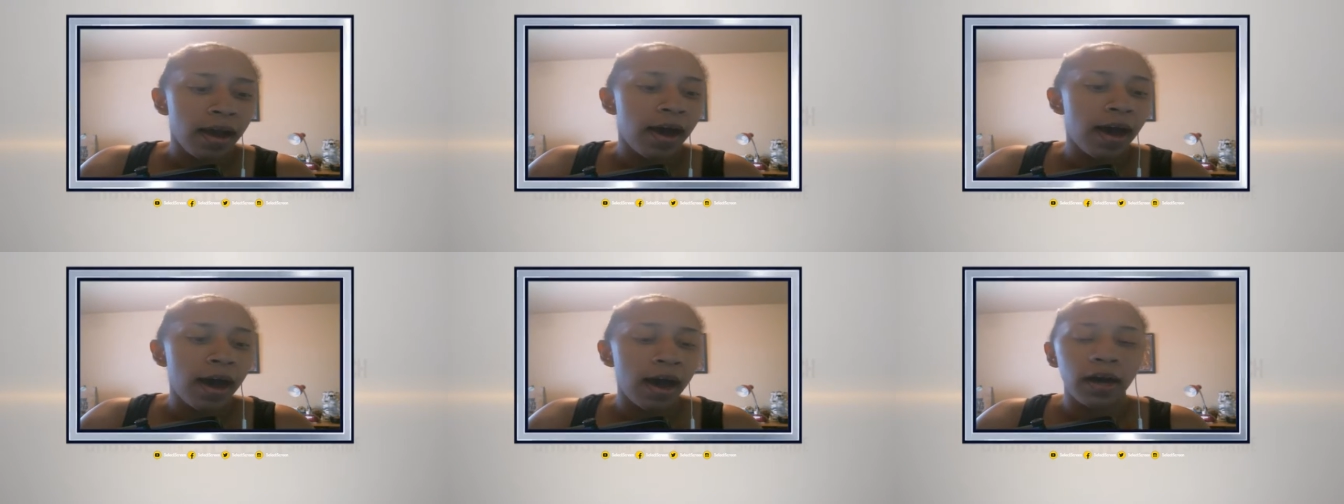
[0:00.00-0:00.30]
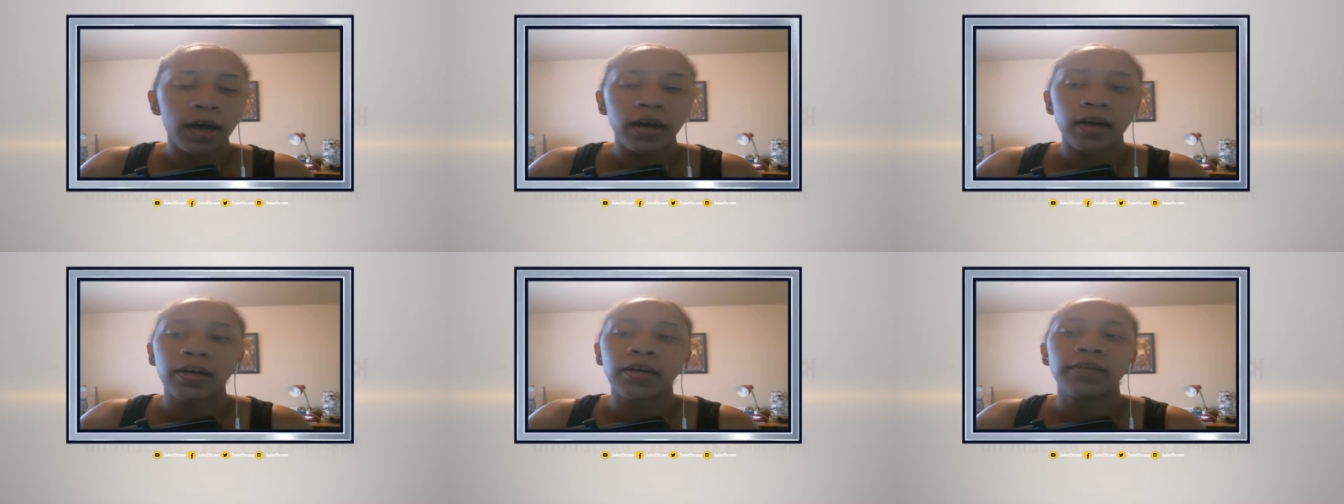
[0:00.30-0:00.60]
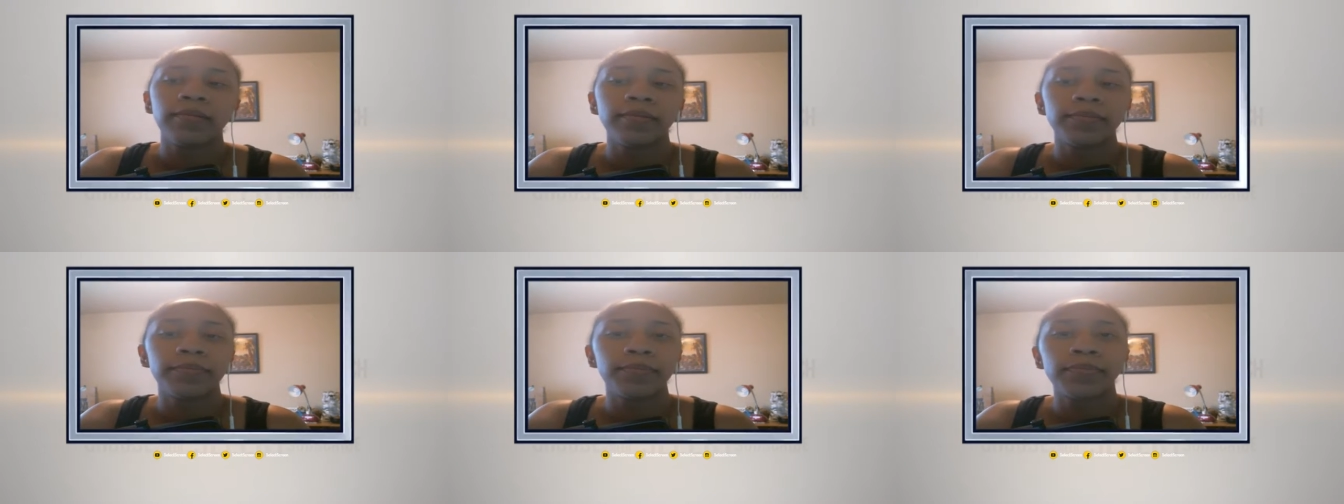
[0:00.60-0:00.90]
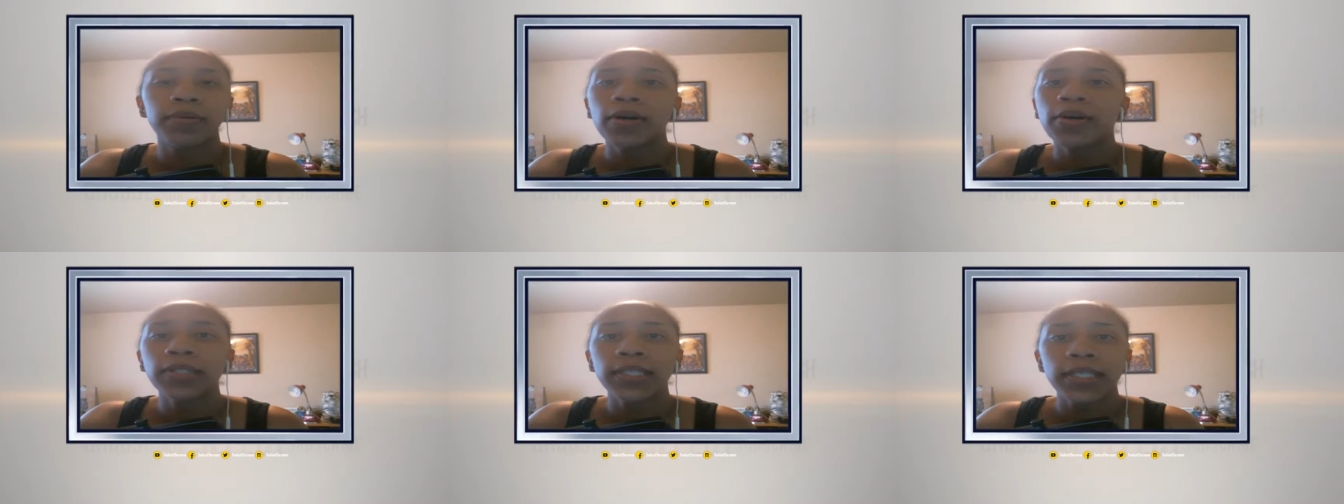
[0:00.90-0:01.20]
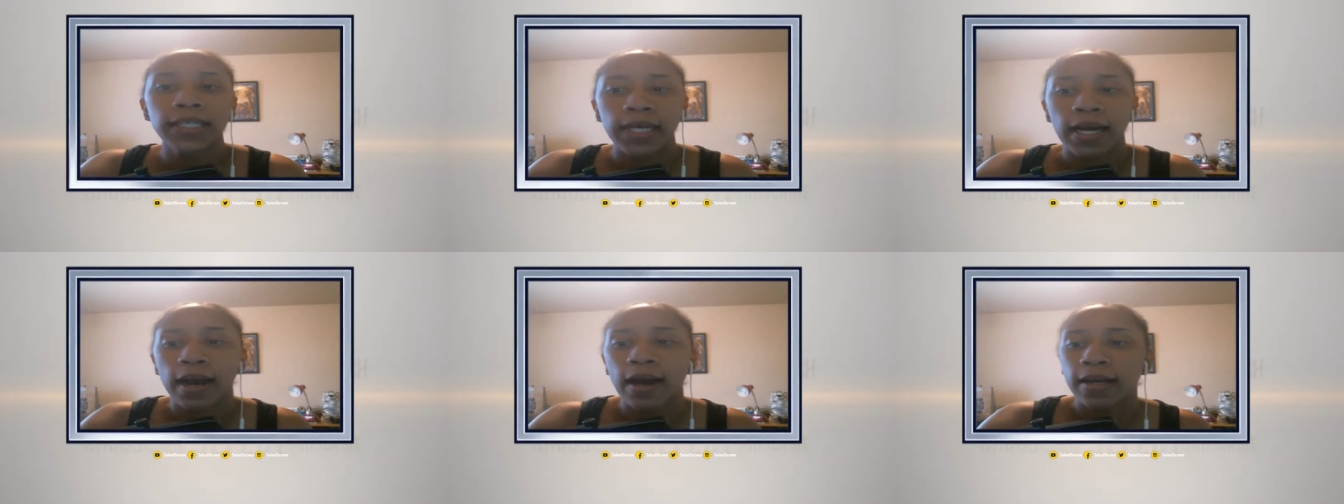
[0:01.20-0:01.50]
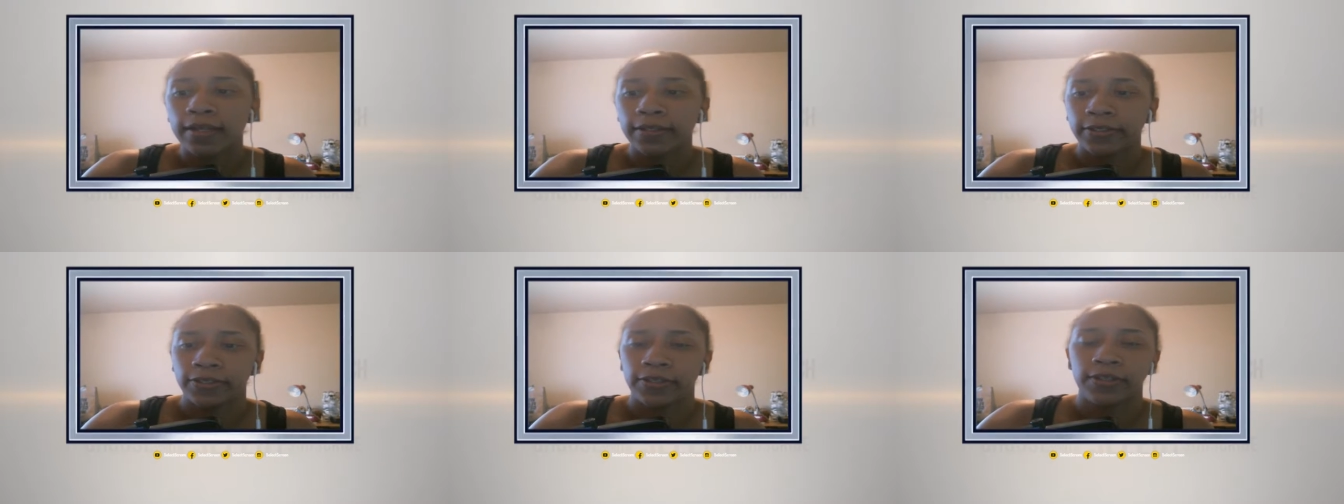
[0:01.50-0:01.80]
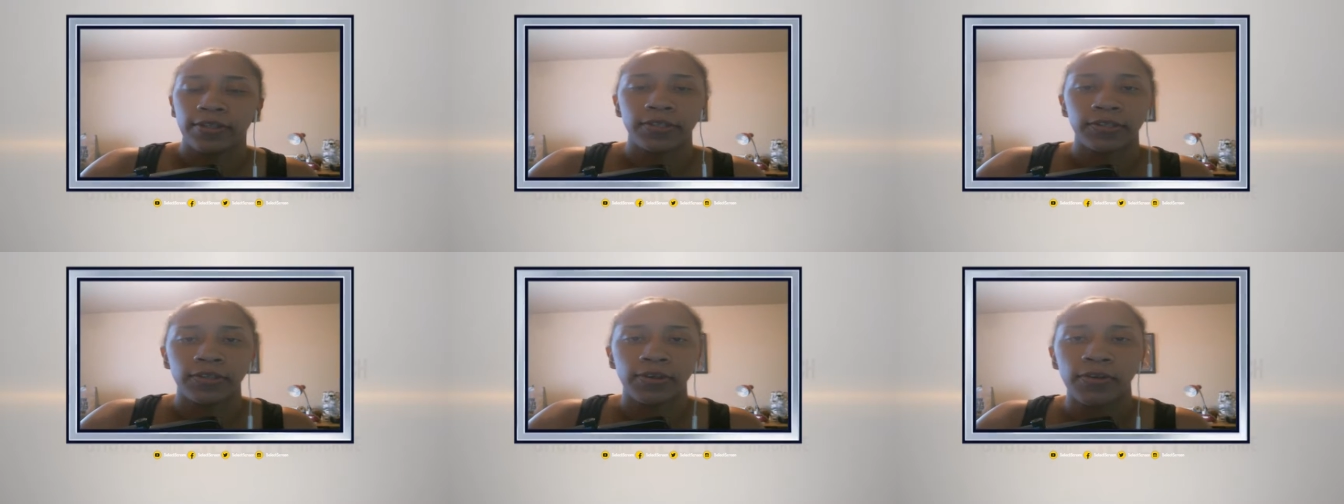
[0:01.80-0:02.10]
Um, pros and cons to
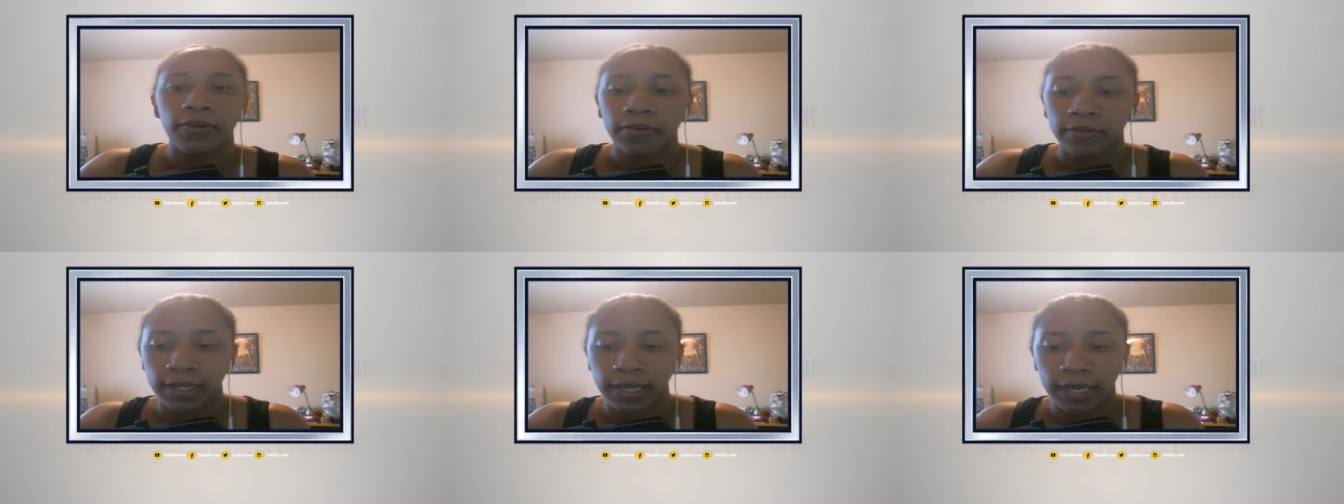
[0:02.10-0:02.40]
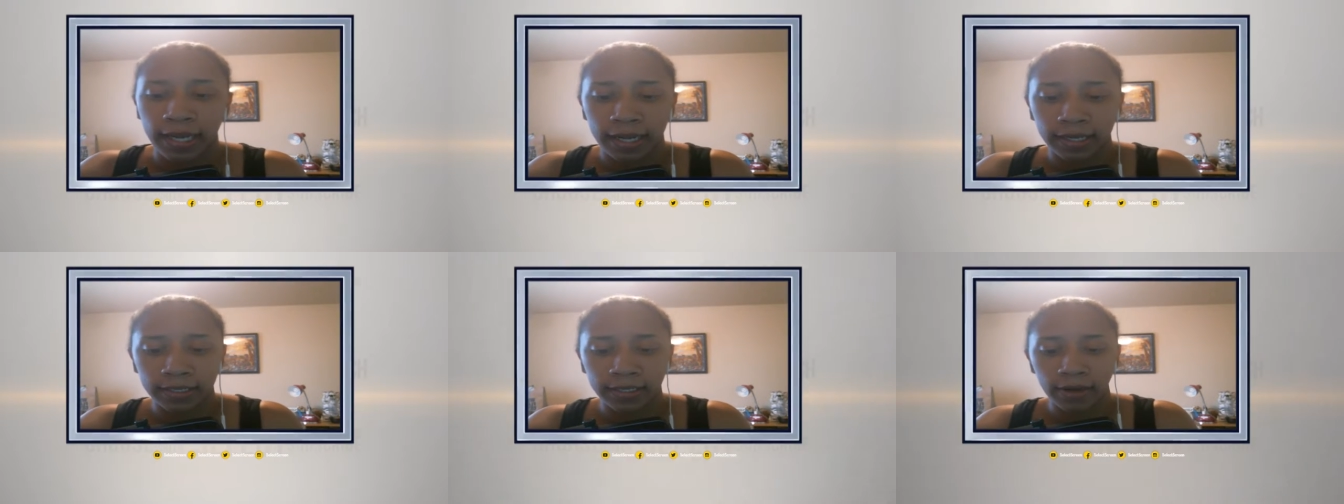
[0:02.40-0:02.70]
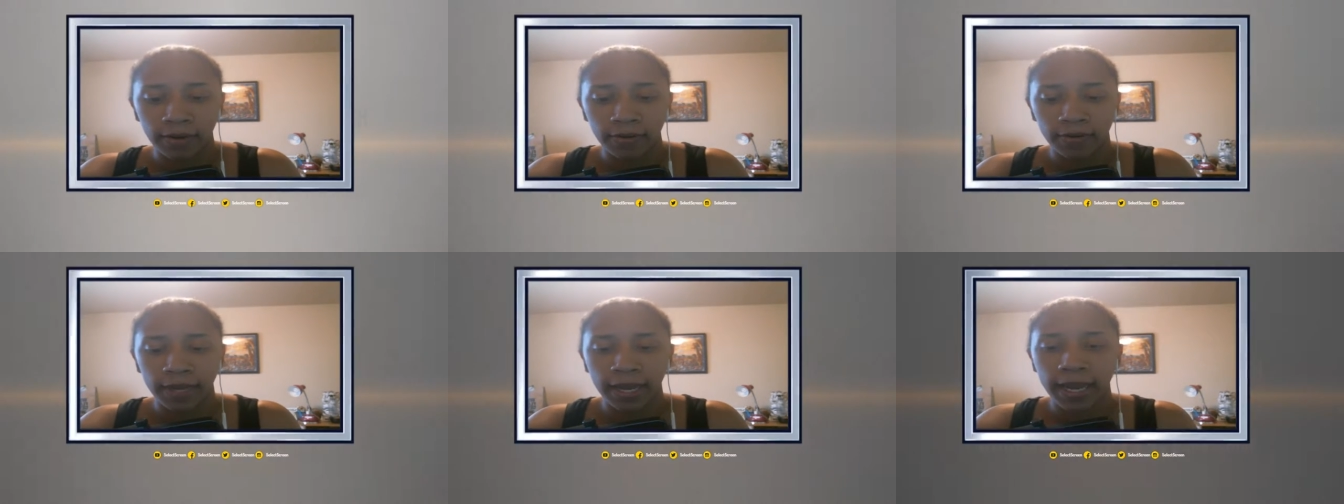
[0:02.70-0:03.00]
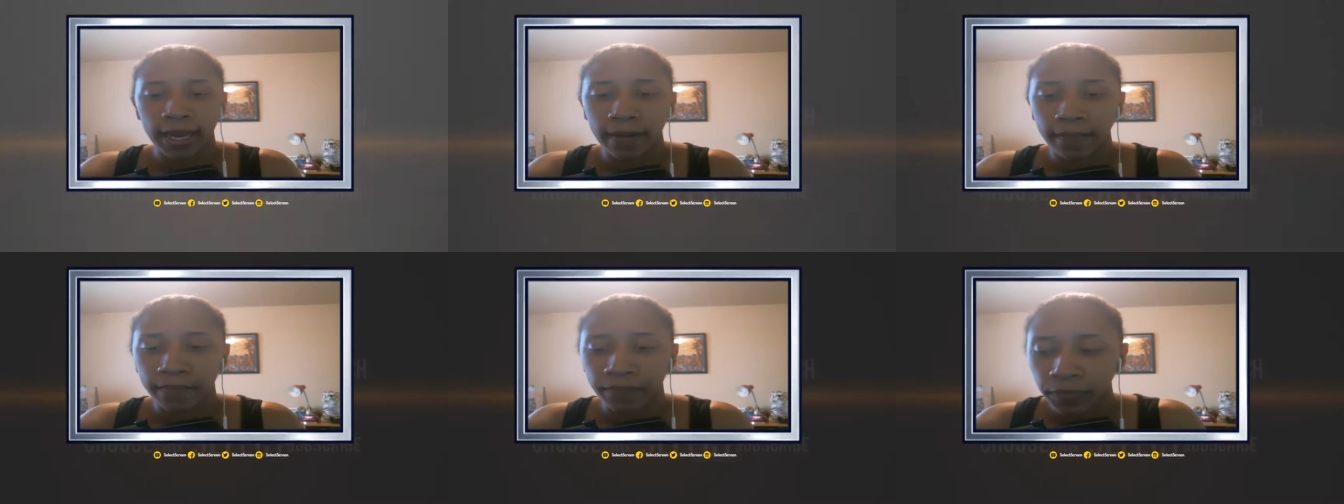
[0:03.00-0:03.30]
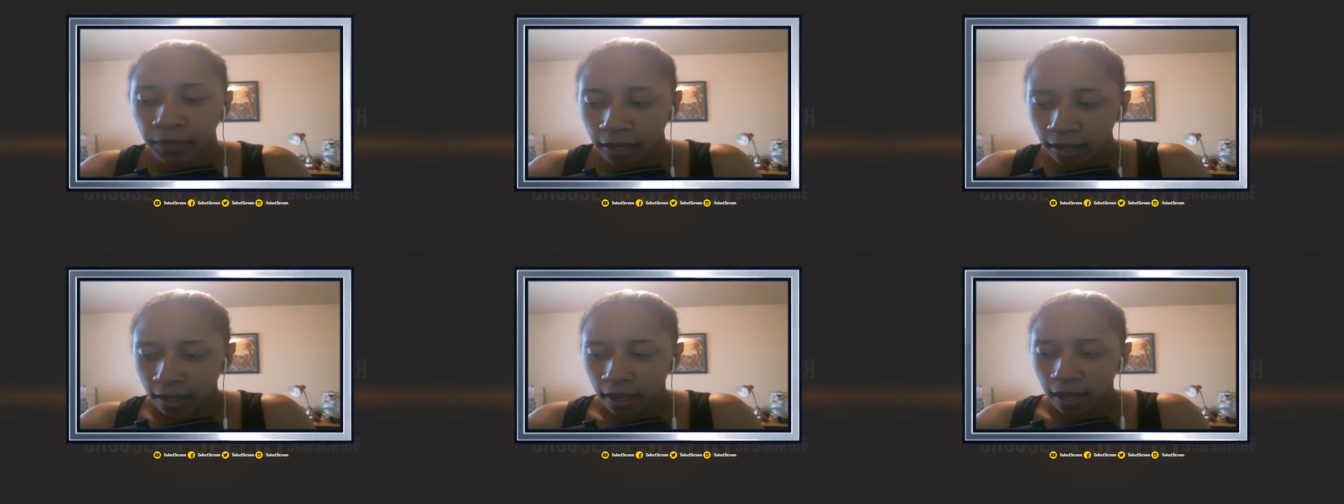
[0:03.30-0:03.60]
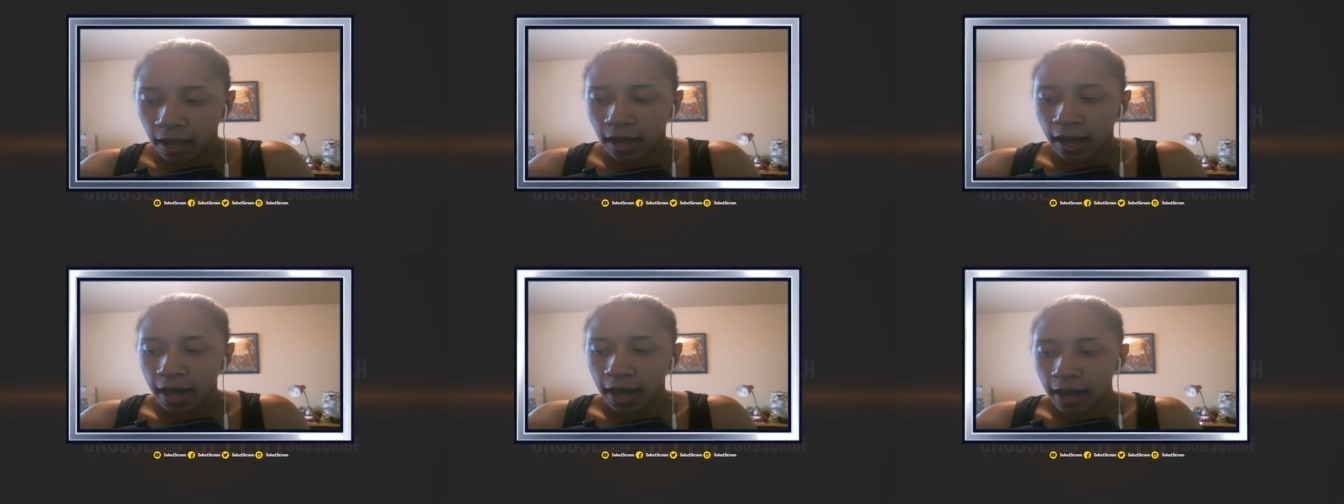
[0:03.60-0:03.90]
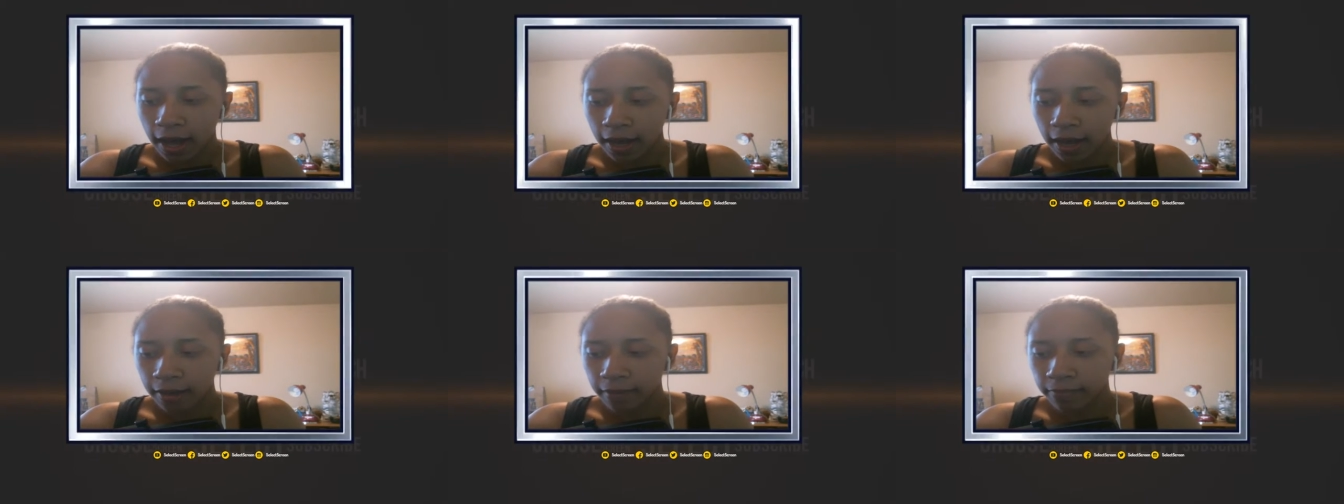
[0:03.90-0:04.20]
this whole thing. Okay,
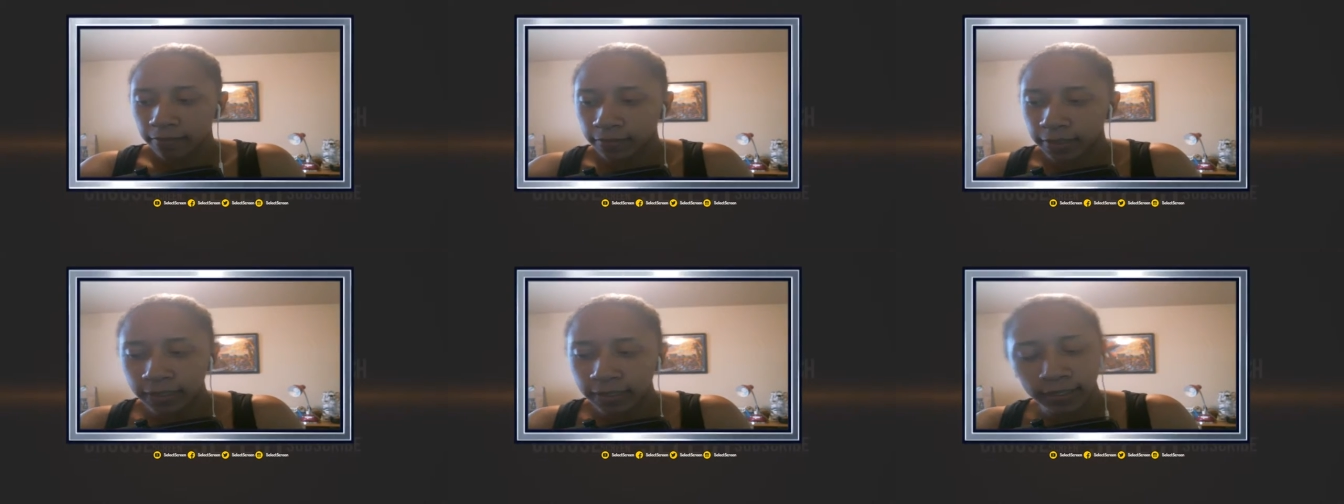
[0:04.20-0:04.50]
um, let's